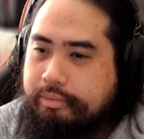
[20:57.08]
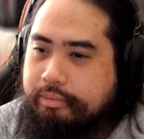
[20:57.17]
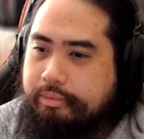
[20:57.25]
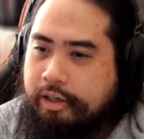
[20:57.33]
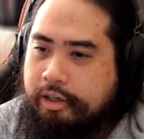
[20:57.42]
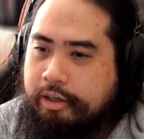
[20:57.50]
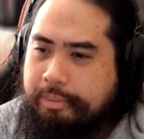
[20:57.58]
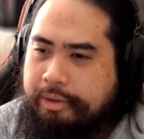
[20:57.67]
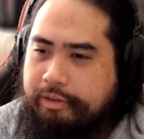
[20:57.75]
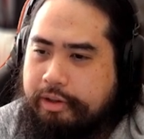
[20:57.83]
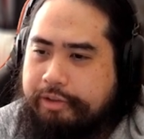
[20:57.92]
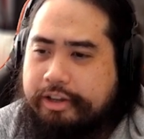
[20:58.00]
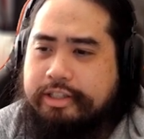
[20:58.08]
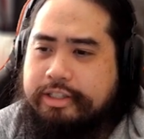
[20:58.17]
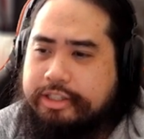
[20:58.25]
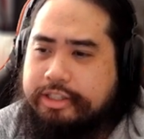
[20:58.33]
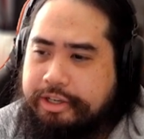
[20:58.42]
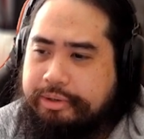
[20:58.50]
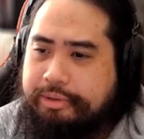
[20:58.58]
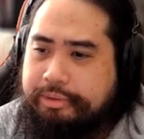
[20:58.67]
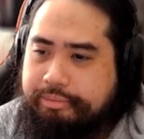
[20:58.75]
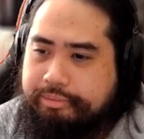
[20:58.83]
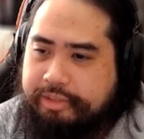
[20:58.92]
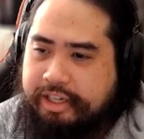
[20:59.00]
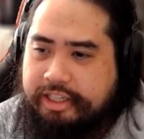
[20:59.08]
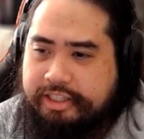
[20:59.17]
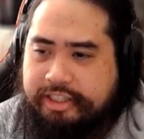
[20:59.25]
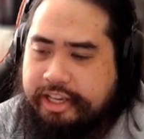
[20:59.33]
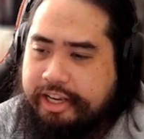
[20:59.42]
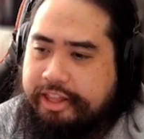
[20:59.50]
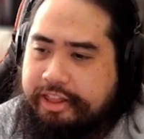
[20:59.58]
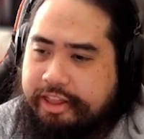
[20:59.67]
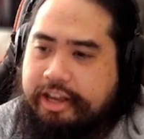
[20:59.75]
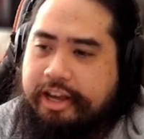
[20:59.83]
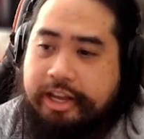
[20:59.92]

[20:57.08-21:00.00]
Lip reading: If luck is a skill, then I'd say I think I can